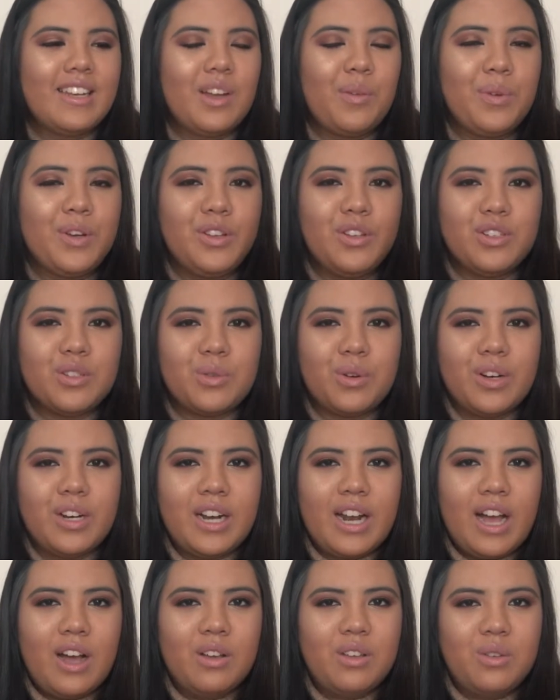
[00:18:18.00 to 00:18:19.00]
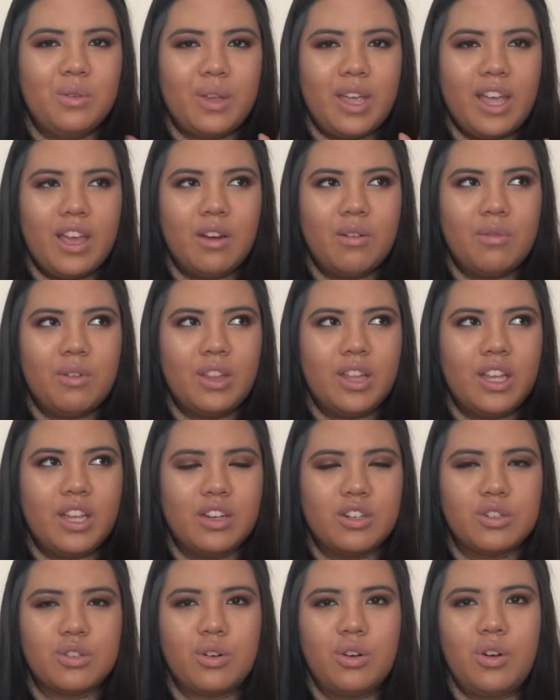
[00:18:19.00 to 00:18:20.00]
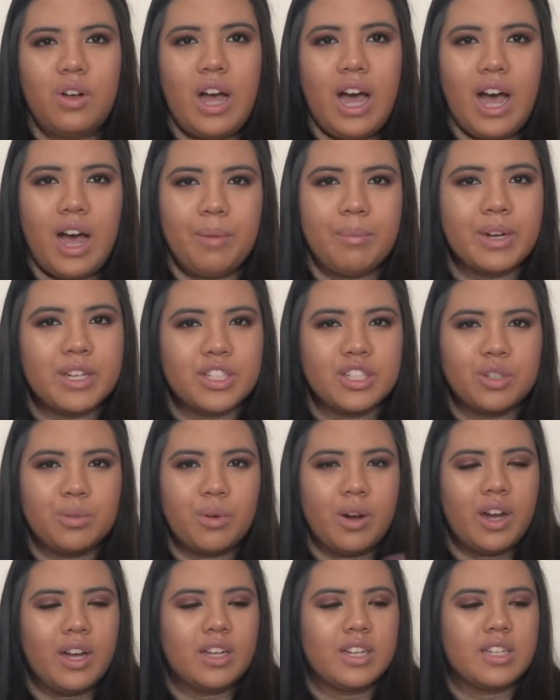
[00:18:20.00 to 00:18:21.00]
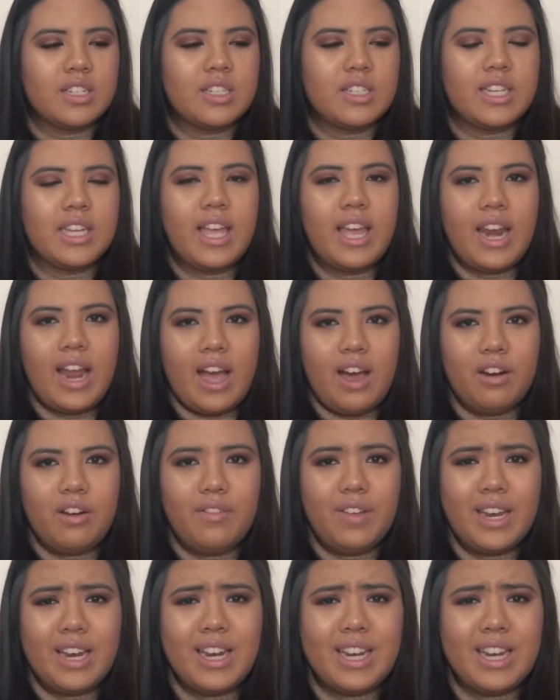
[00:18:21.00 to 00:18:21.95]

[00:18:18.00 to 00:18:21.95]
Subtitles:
When you squirt it out, you can't really control how much you want to get out of it,